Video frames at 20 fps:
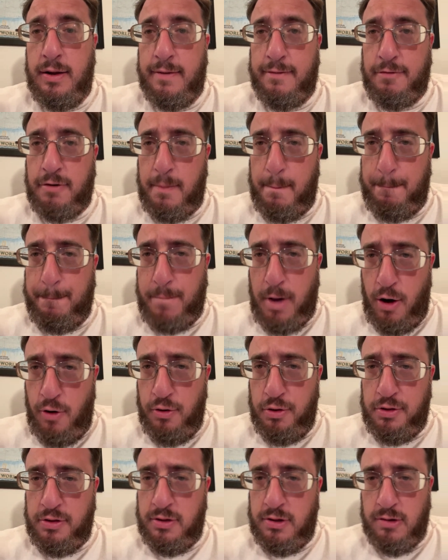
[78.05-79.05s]
from
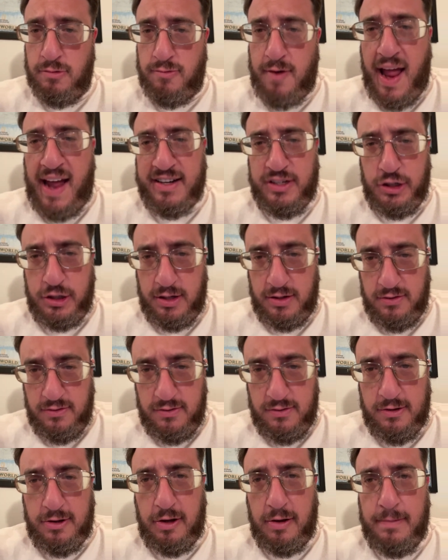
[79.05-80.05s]
both
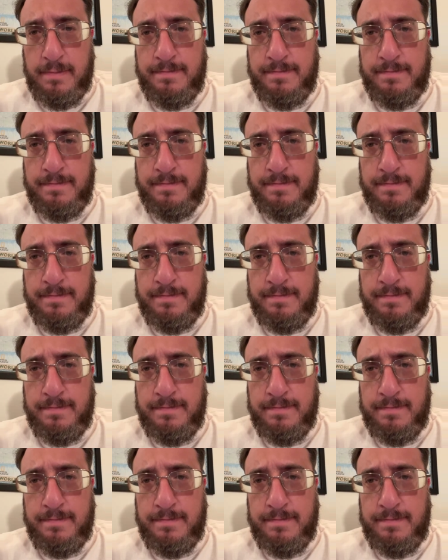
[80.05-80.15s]
directions,